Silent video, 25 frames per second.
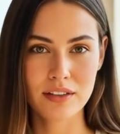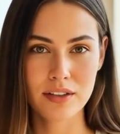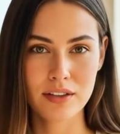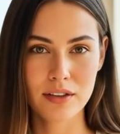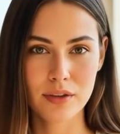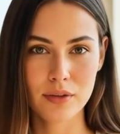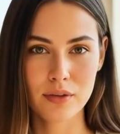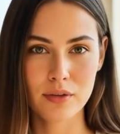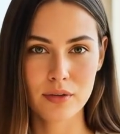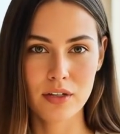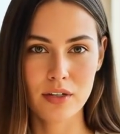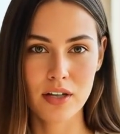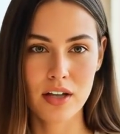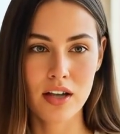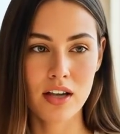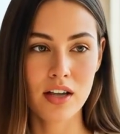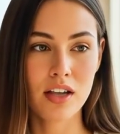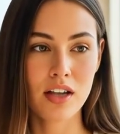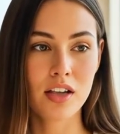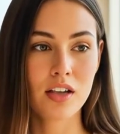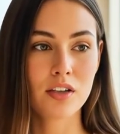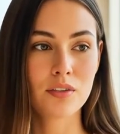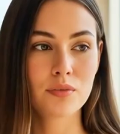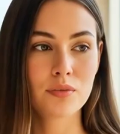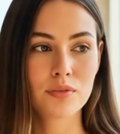You'll receive
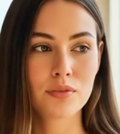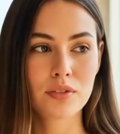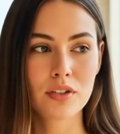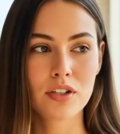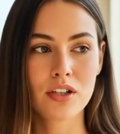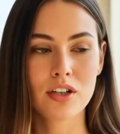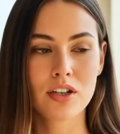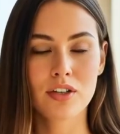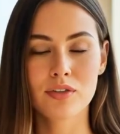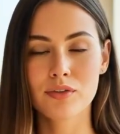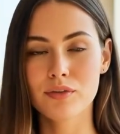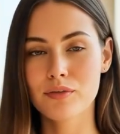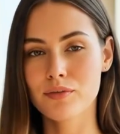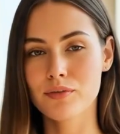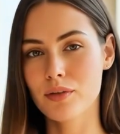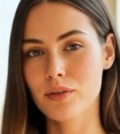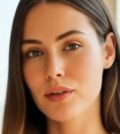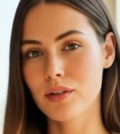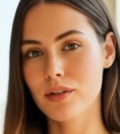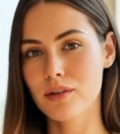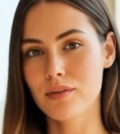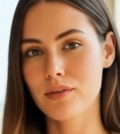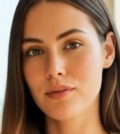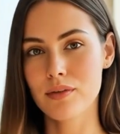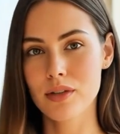annual payments for her
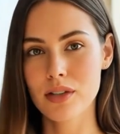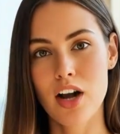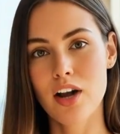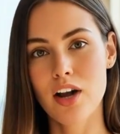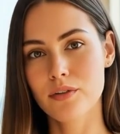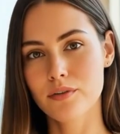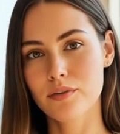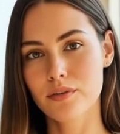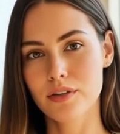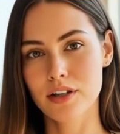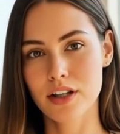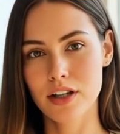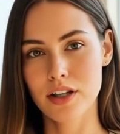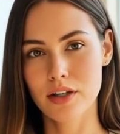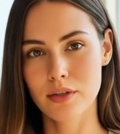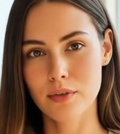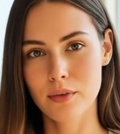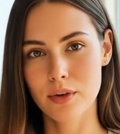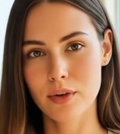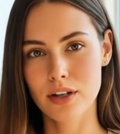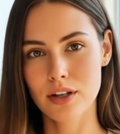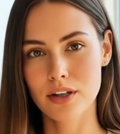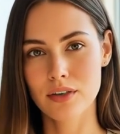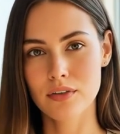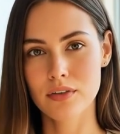education.
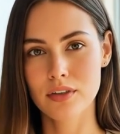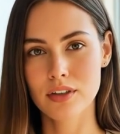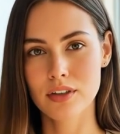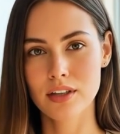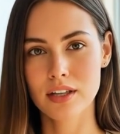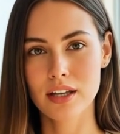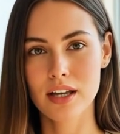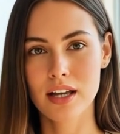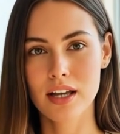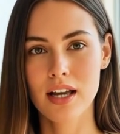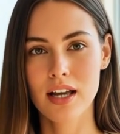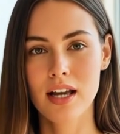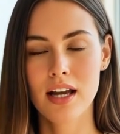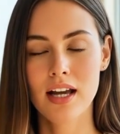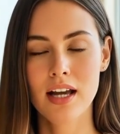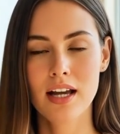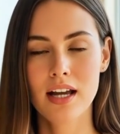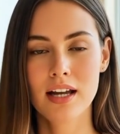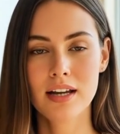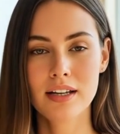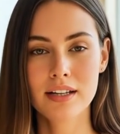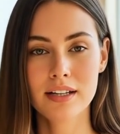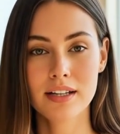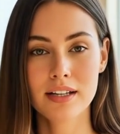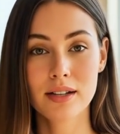We can arrange
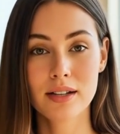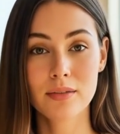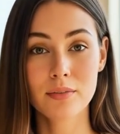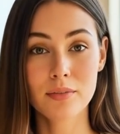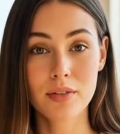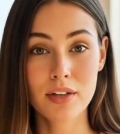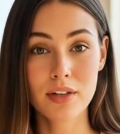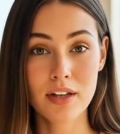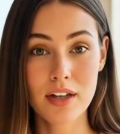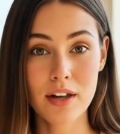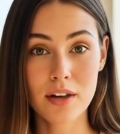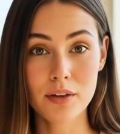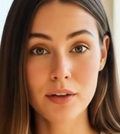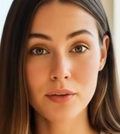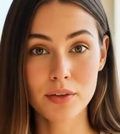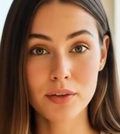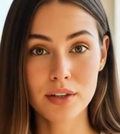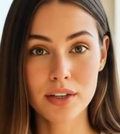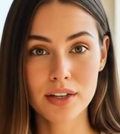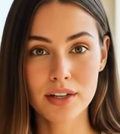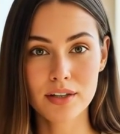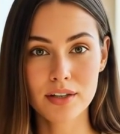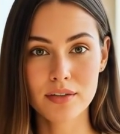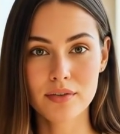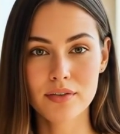occasional visits,
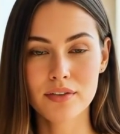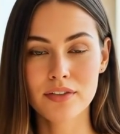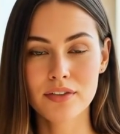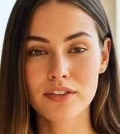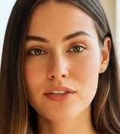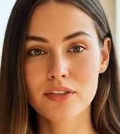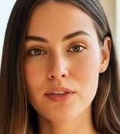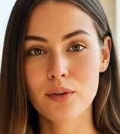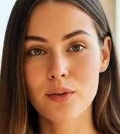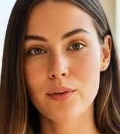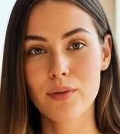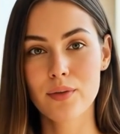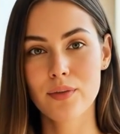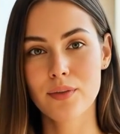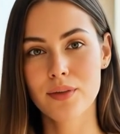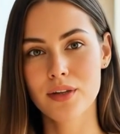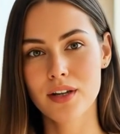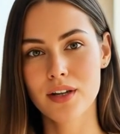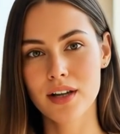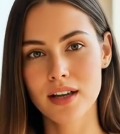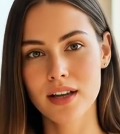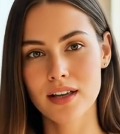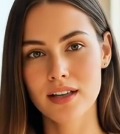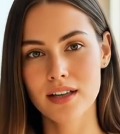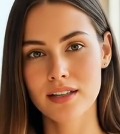supervised,
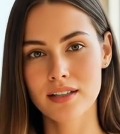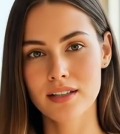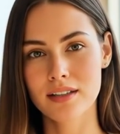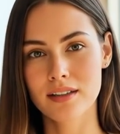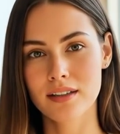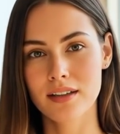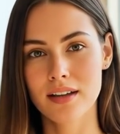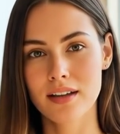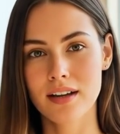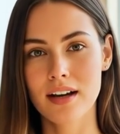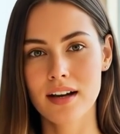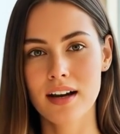of course.